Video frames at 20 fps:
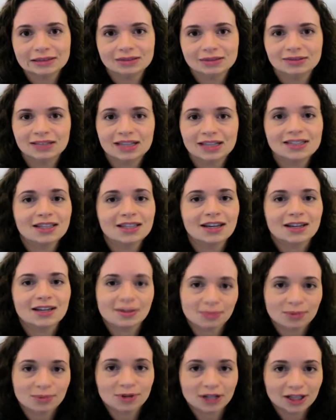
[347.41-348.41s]
that's cutting
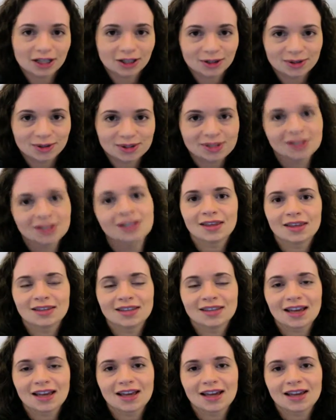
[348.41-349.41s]
it pretty close.
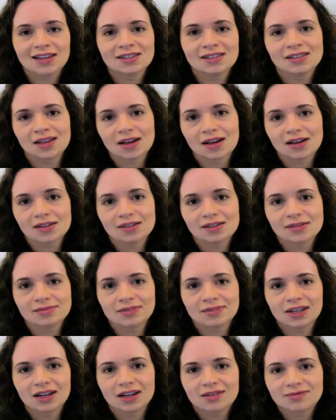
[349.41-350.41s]
Yeah, it sucks
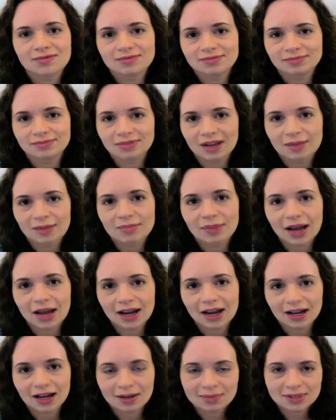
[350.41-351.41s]
that I'm
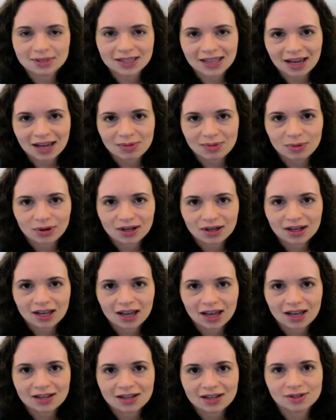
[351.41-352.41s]
back up to that point
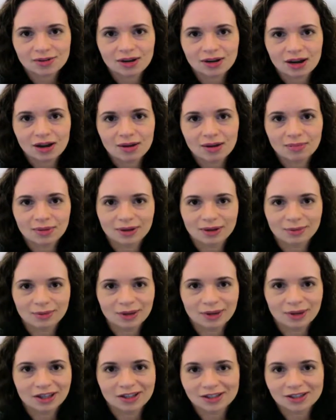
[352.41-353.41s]
again. So now my
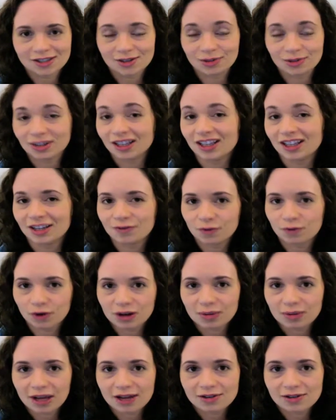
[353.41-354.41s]
weight loss is only like
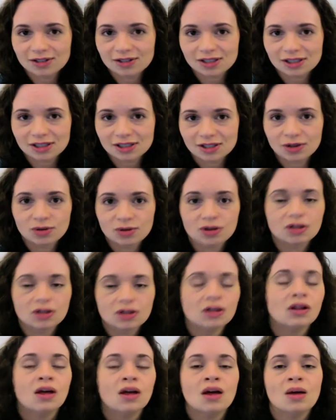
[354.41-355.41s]
40 pounds in
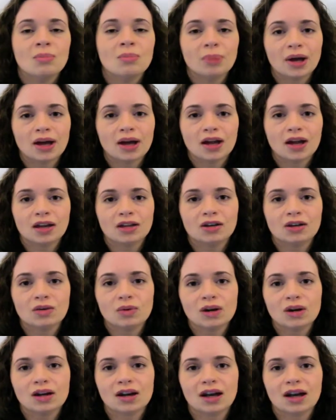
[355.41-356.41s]
total. But you know
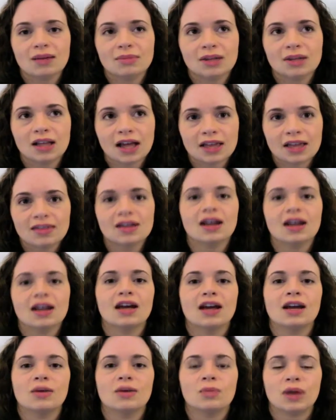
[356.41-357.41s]
what? I'm glad that
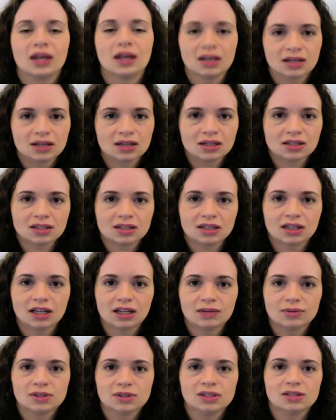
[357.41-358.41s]
I waited until I
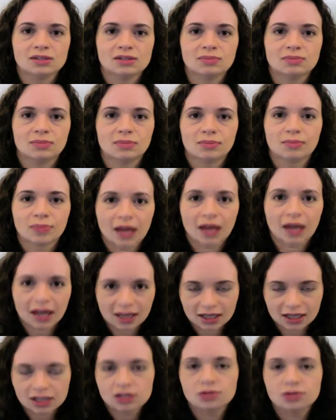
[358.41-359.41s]
was
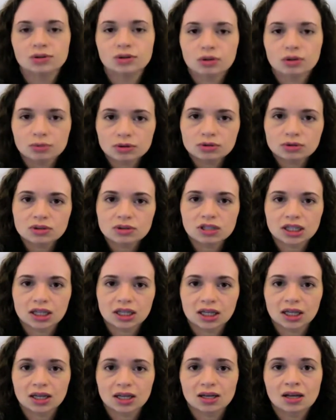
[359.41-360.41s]
back into a normal
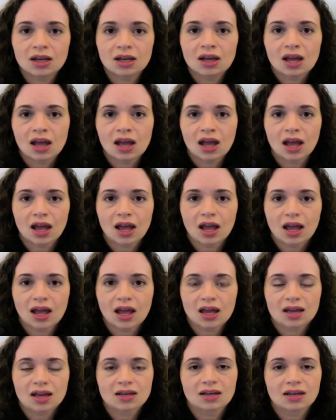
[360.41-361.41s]
routine,
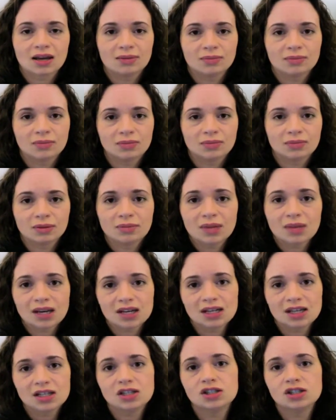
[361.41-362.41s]
and I'm committed